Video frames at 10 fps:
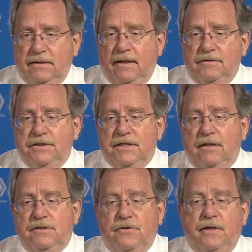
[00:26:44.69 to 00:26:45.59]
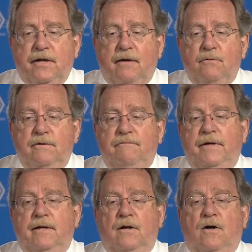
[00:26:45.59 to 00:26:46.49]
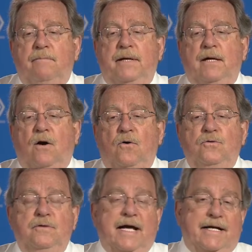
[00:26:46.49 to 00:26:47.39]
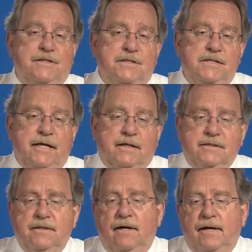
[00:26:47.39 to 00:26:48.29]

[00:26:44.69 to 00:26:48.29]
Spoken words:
and I'll just illustrate that with VLRB-O-6,